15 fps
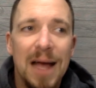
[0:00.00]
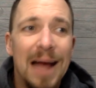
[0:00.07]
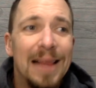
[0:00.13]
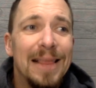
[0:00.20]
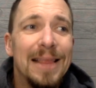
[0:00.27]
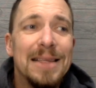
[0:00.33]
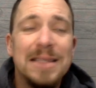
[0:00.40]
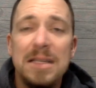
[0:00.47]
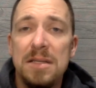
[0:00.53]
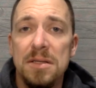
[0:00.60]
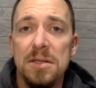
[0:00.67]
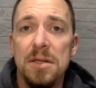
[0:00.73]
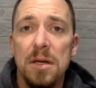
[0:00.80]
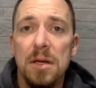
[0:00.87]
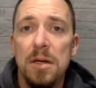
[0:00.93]
I
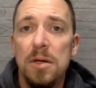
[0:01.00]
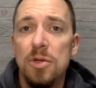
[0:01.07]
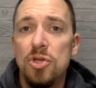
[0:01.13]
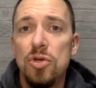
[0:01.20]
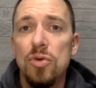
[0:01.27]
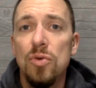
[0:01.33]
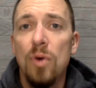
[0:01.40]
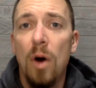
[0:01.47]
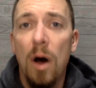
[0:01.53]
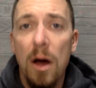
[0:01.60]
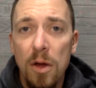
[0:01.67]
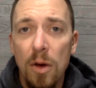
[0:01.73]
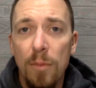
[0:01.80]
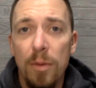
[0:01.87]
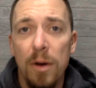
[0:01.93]
listen to
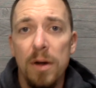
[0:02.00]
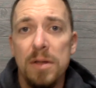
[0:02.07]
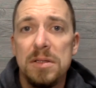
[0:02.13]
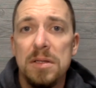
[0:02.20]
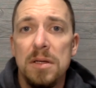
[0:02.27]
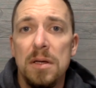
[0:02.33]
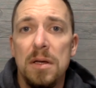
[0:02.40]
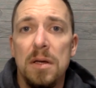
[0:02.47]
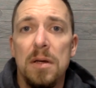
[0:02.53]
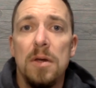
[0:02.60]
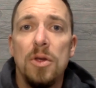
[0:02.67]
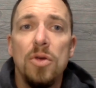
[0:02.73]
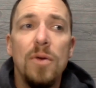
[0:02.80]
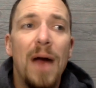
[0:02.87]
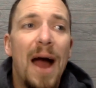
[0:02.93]
audiobooks.
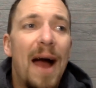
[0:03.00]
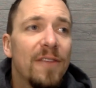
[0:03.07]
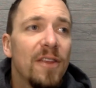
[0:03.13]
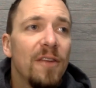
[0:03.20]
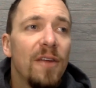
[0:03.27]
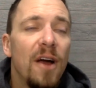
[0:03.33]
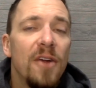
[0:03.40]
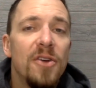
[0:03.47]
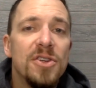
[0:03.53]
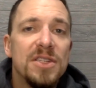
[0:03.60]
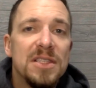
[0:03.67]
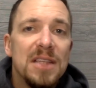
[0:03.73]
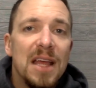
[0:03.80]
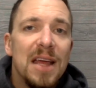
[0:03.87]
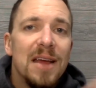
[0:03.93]
You have to
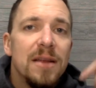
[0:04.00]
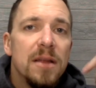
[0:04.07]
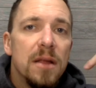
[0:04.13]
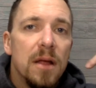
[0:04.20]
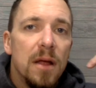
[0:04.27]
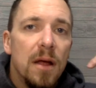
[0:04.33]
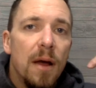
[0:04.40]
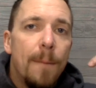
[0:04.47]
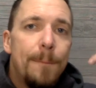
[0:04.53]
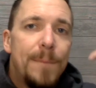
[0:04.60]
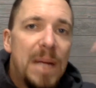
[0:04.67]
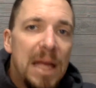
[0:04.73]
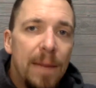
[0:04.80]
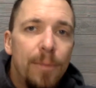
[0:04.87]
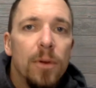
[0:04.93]
understand
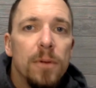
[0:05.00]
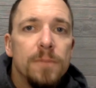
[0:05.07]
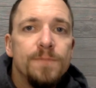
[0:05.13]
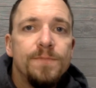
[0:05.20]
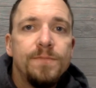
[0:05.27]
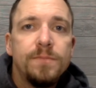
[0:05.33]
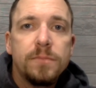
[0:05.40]
people.